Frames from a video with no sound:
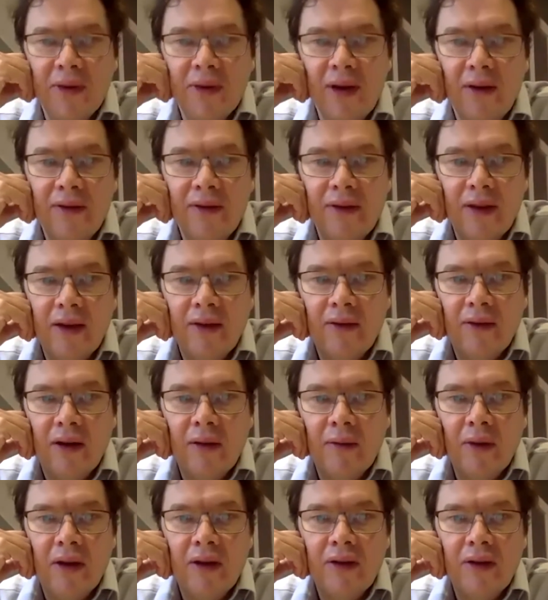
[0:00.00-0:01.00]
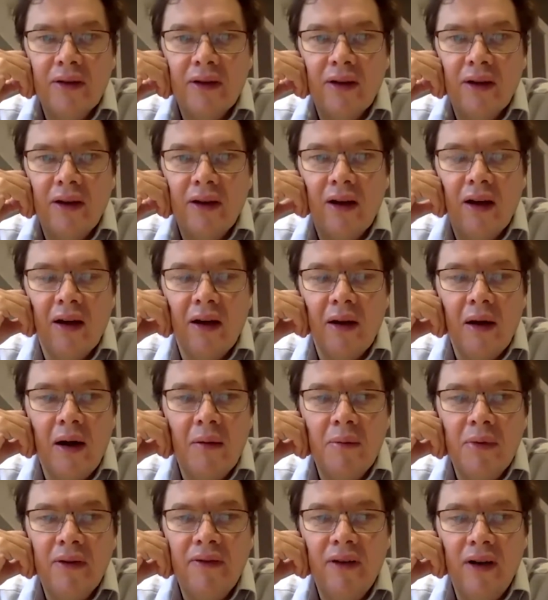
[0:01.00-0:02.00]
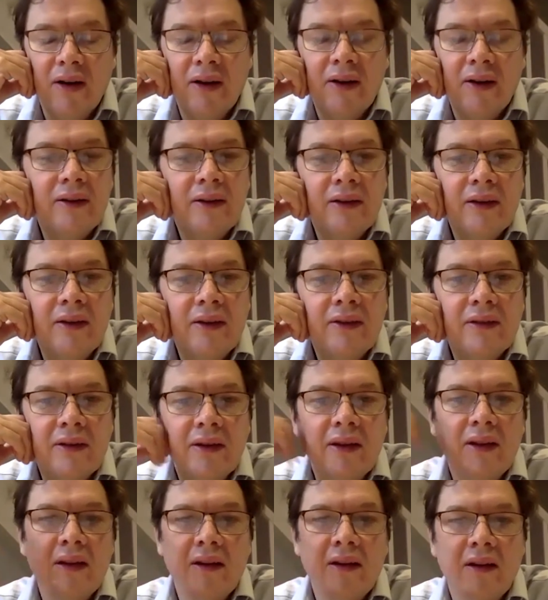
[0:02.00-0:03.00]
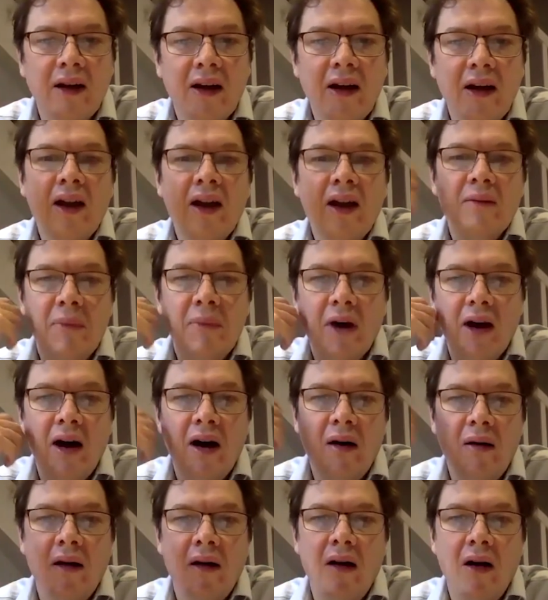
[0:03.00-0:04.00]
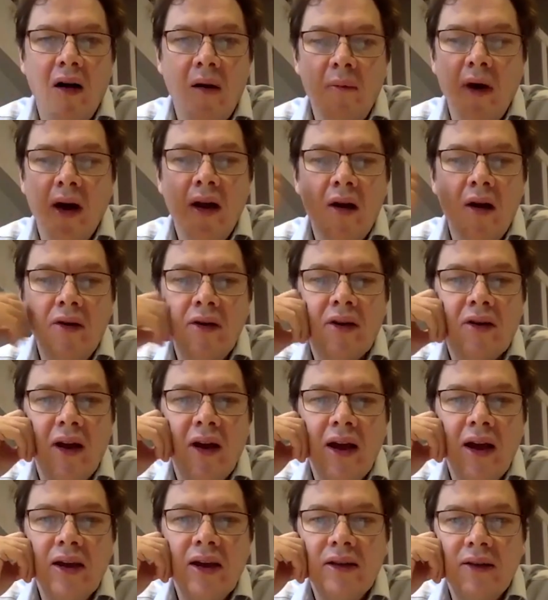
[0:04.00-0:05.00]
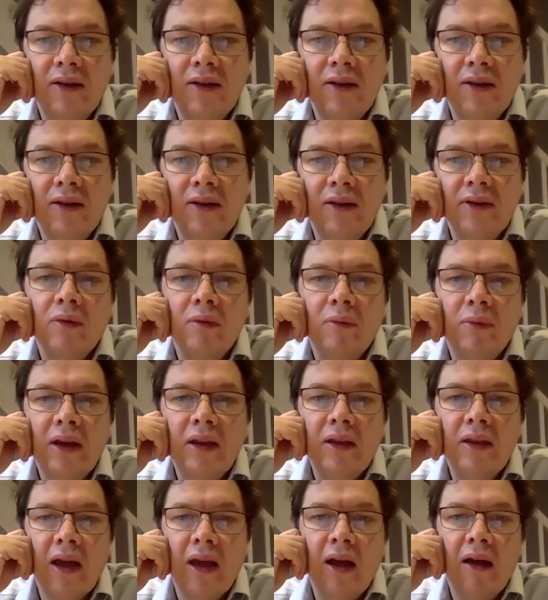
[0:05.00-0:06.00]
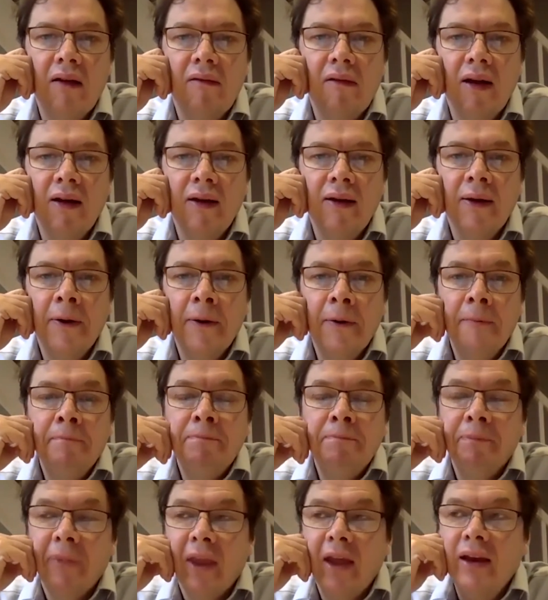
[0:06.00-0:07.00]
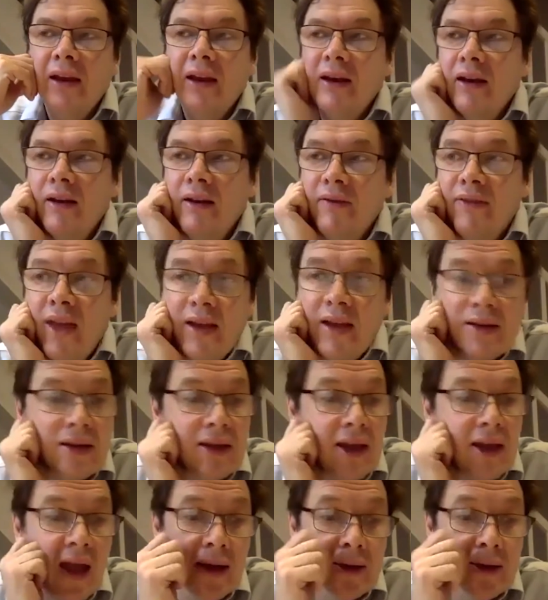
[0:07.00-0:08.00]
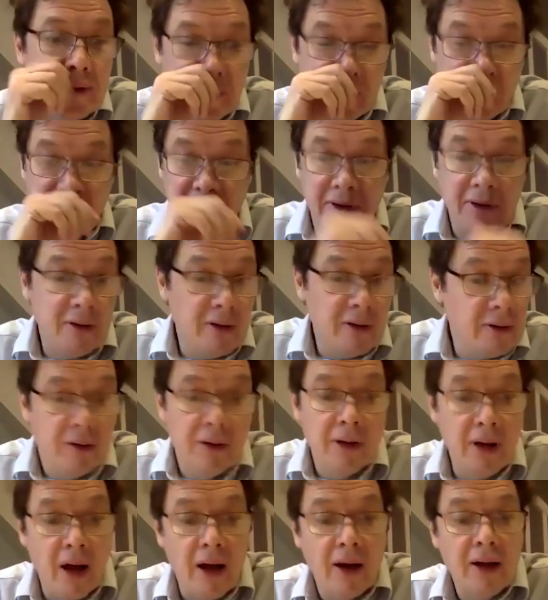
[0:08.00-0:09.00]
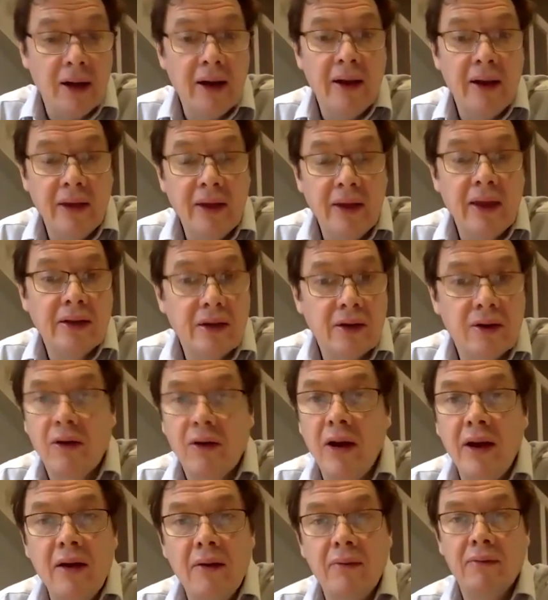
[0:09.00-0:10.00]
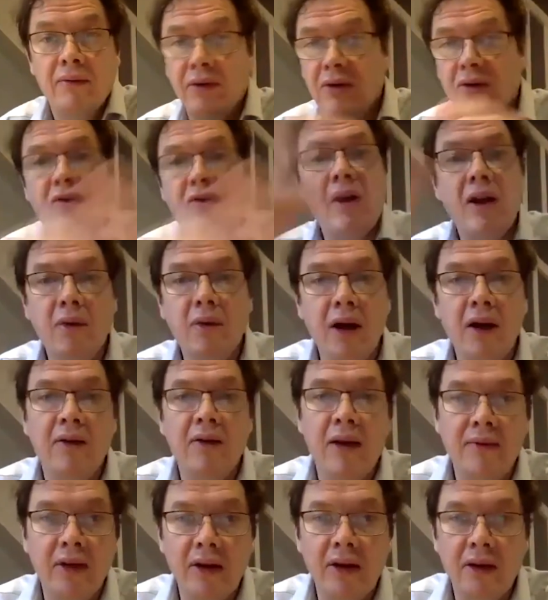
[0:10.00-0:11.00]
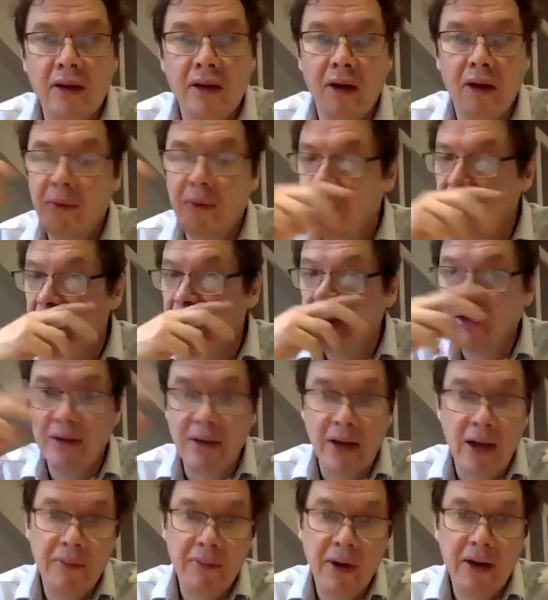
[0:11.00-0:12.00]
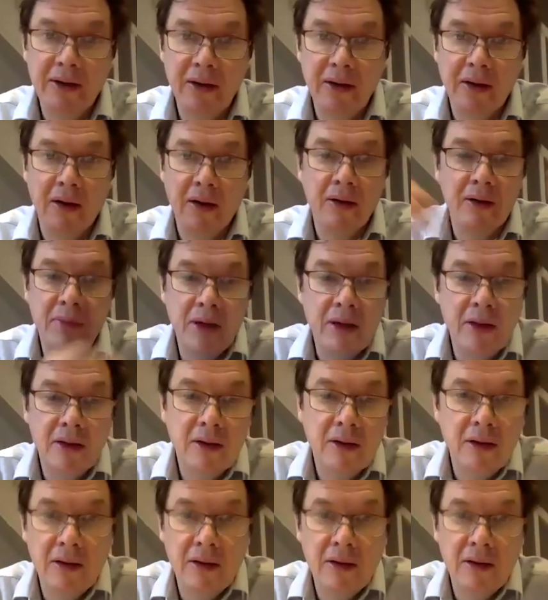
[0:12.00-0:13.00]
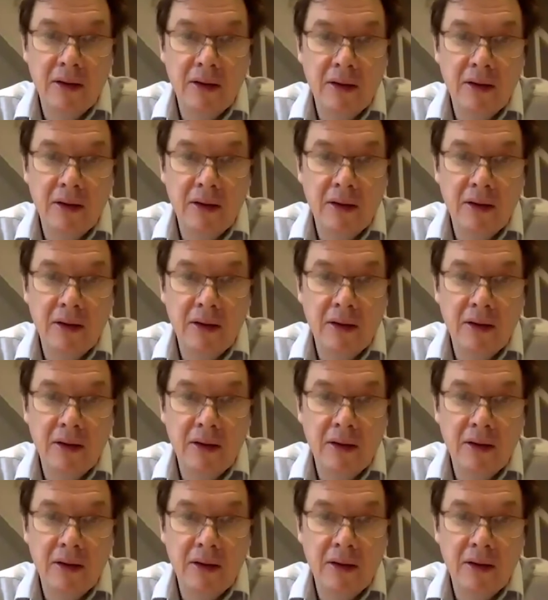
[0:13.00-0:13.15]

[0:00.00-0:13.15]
work for myself. Thank you very much. I'll be fine. My own creativity will be there, right? And if that's the case, good luck. And I think that's a great way of having an economy. An artisan-based economy